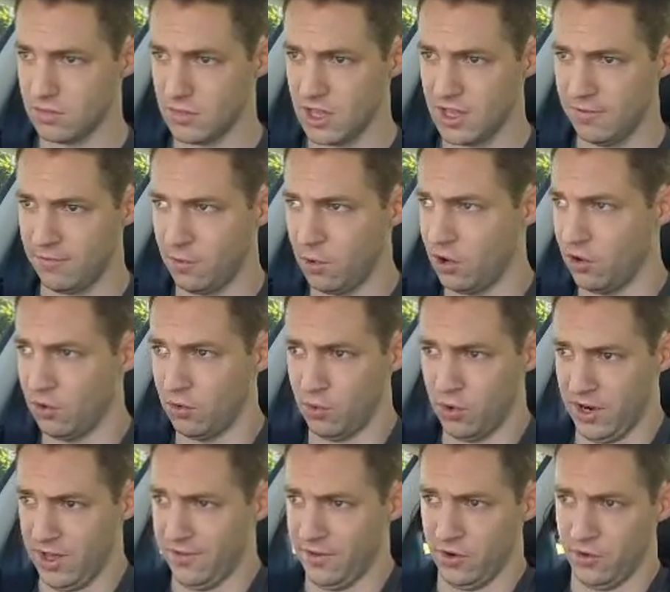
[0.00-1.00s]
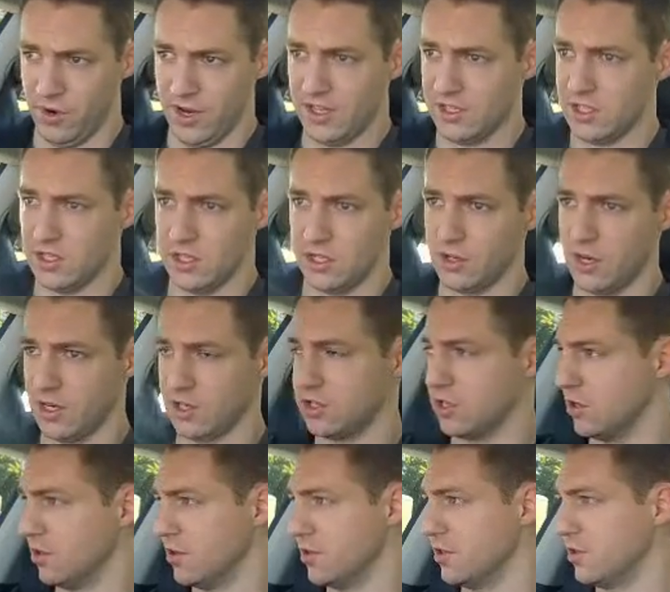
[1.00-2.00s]
if for whatever reason you're trying
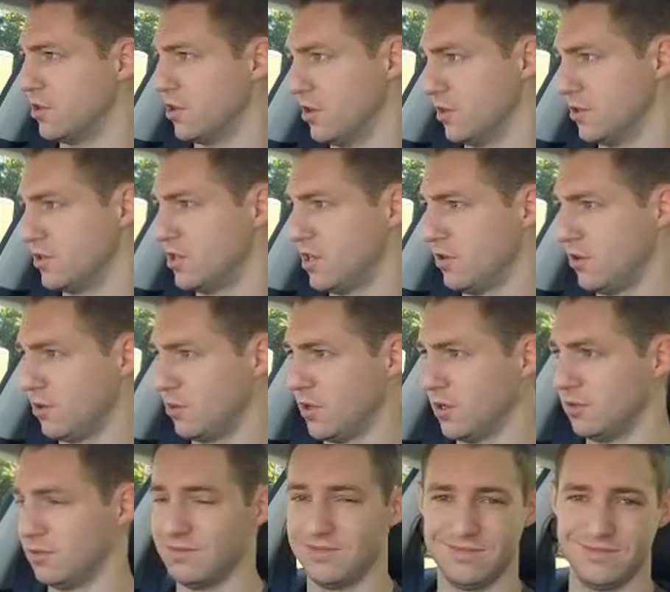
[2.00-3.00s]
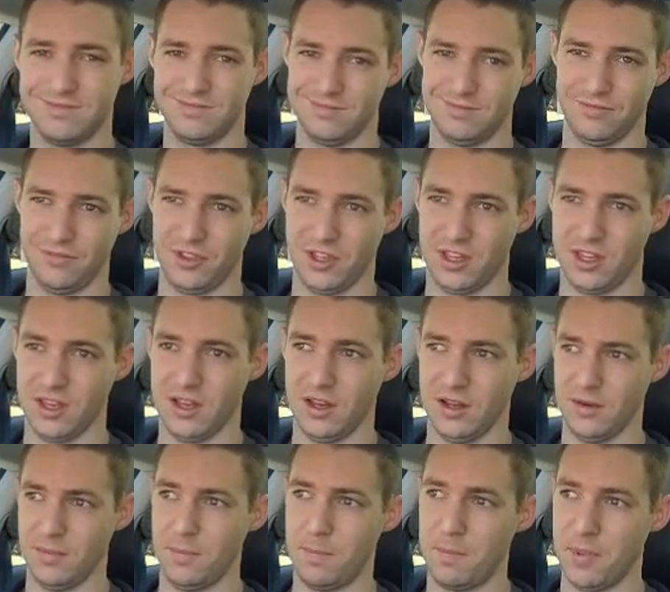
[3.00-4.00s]
to turn the steering wheel, you
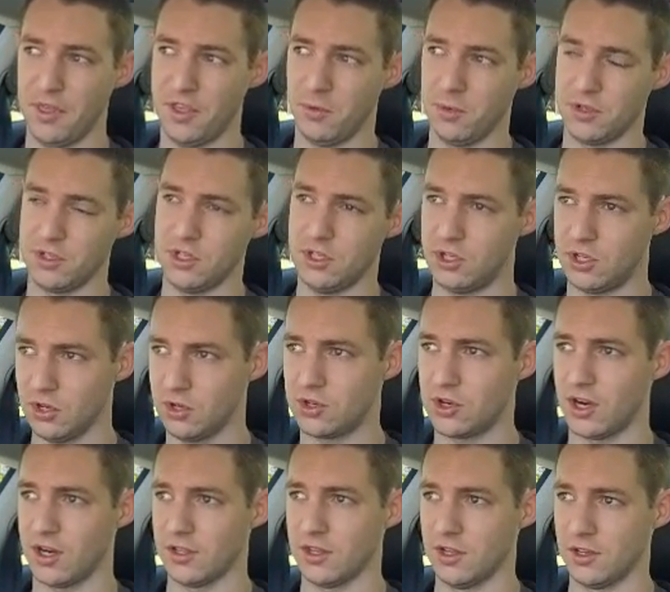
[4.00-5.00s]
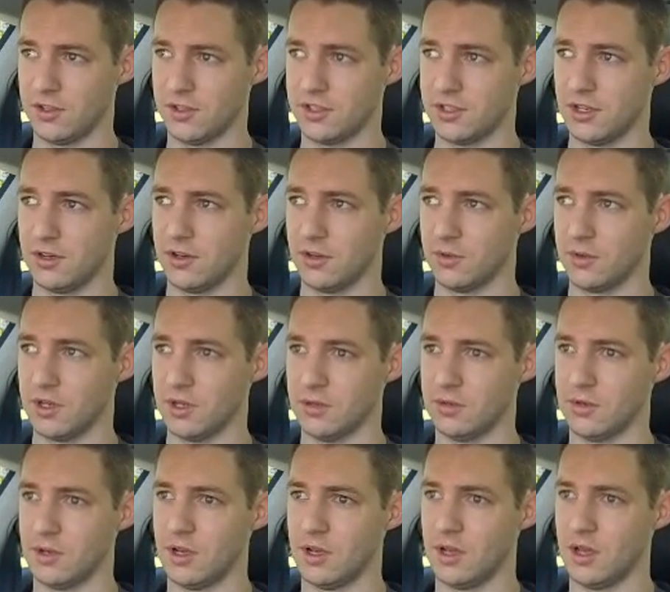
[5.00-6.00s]
can't. But then once you do try to turn the steering wheel
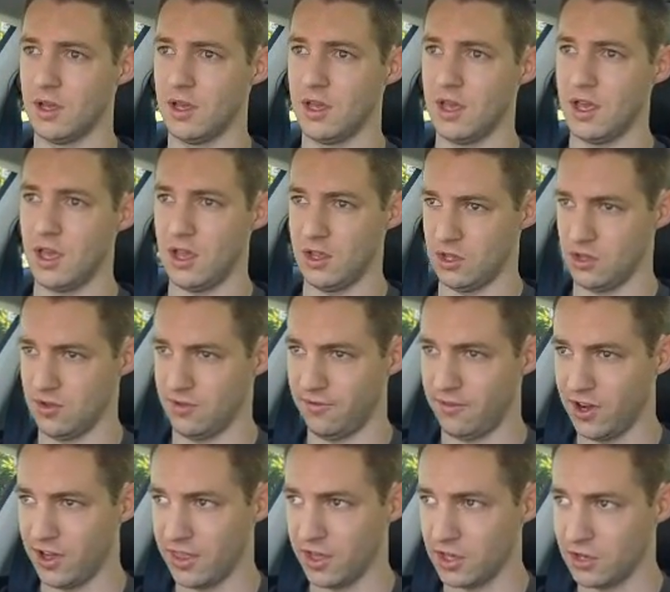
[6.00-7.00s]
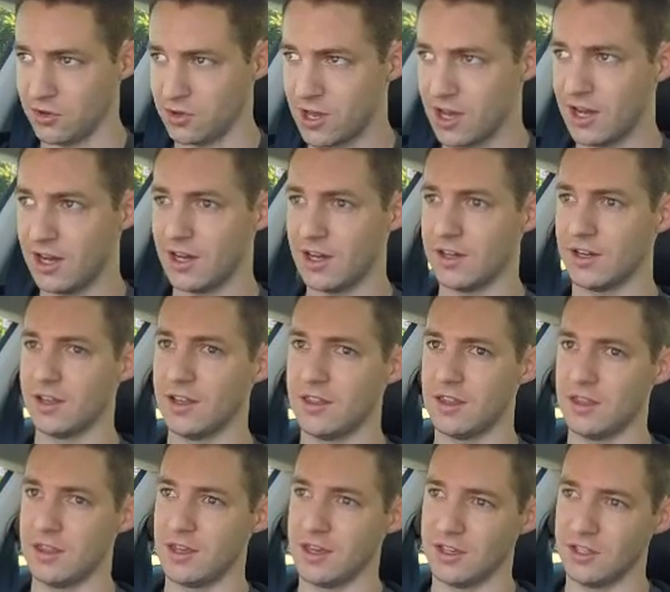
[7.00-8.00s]
and you find that you can't,
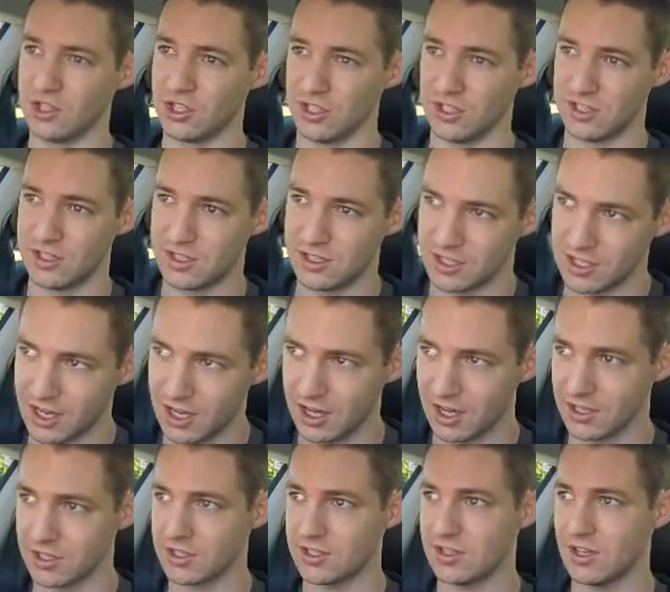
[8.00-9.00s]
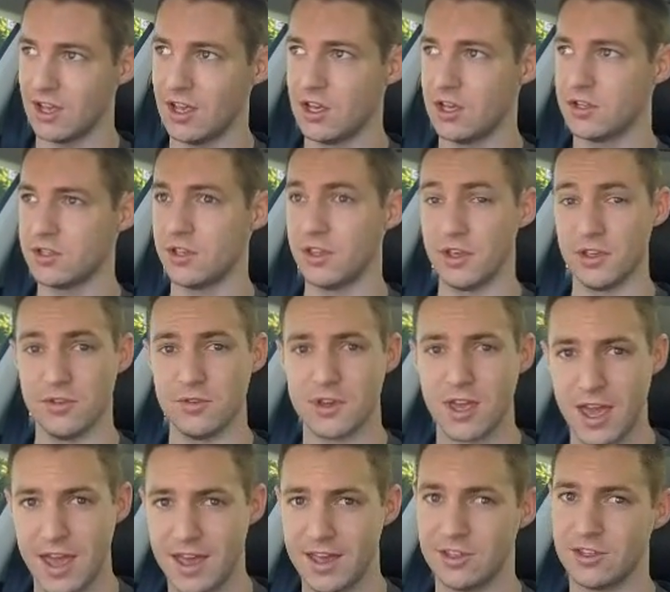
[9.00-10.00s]
then the engine starts, so then you
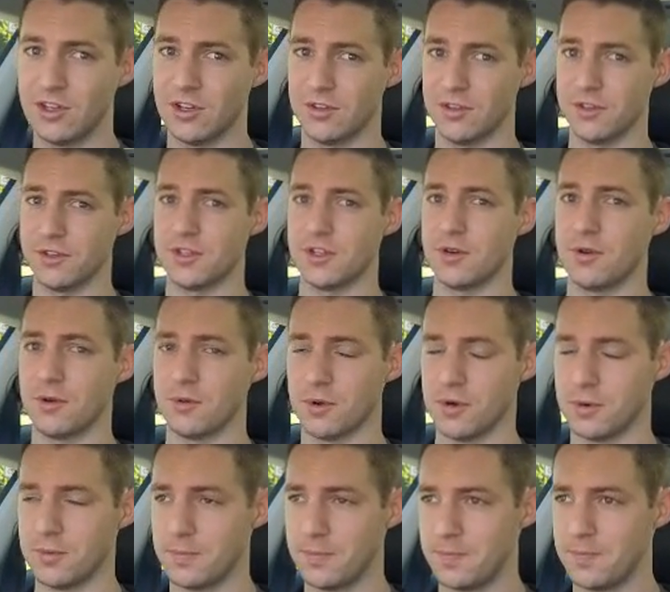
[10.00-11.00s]
can turn the steering wheel.